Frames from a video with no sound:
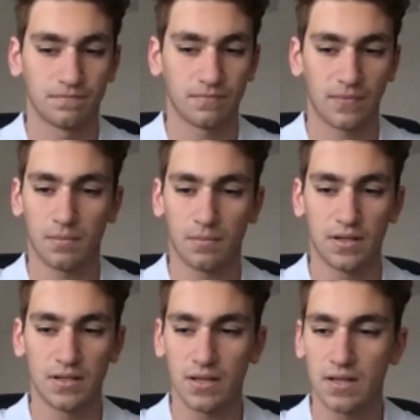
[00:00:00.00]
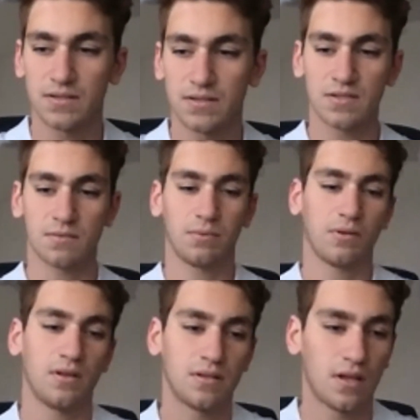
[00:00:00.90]
mean, he's
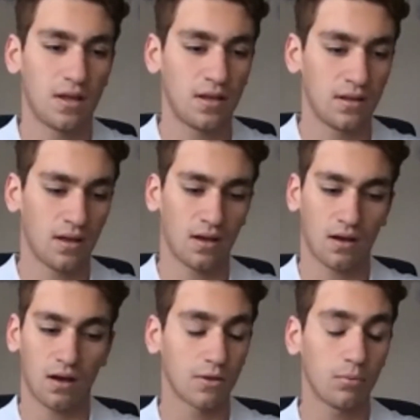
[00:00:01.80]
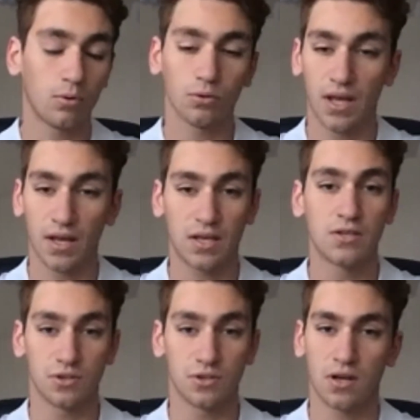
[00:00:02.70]
disciplined. On the pool deck,
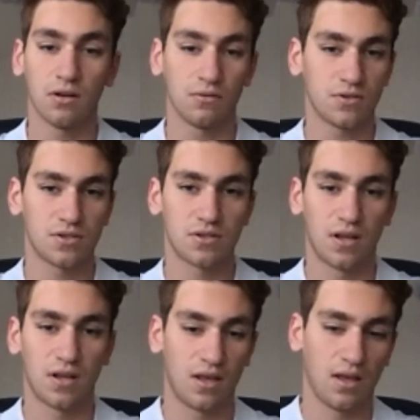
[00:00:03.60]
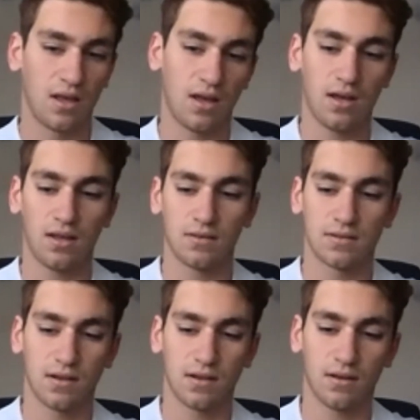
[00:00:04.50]
he's your coach. And
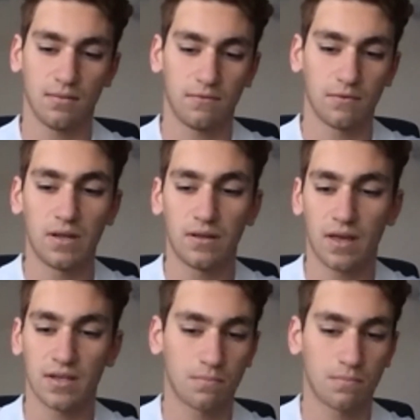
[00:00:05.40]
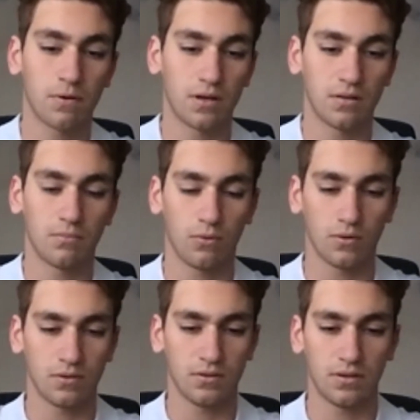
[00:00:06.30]
for me, that's pretty
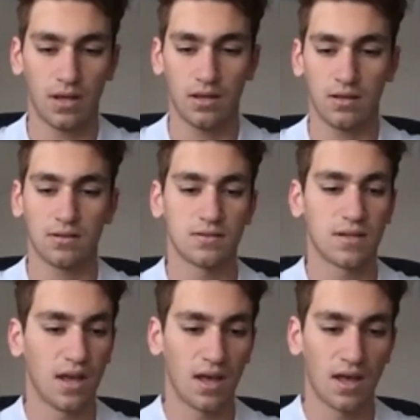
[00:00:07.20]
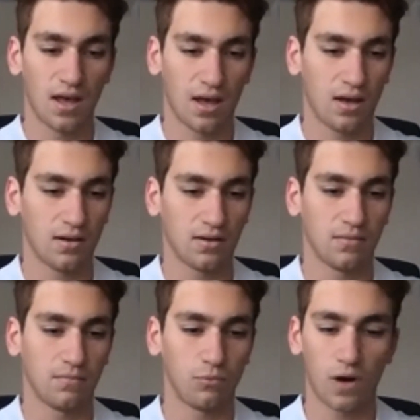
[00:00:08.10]
important. And
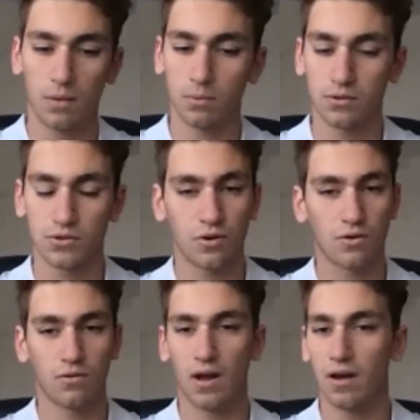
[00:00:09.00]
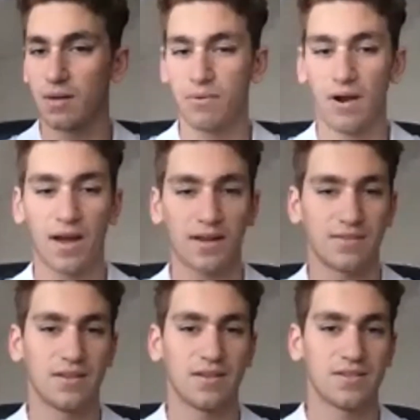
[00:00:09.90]
we're able to joke around at
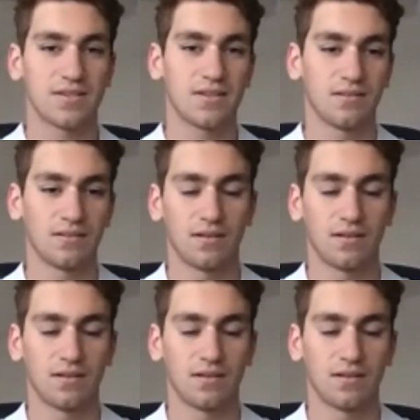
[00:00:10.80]
practice and,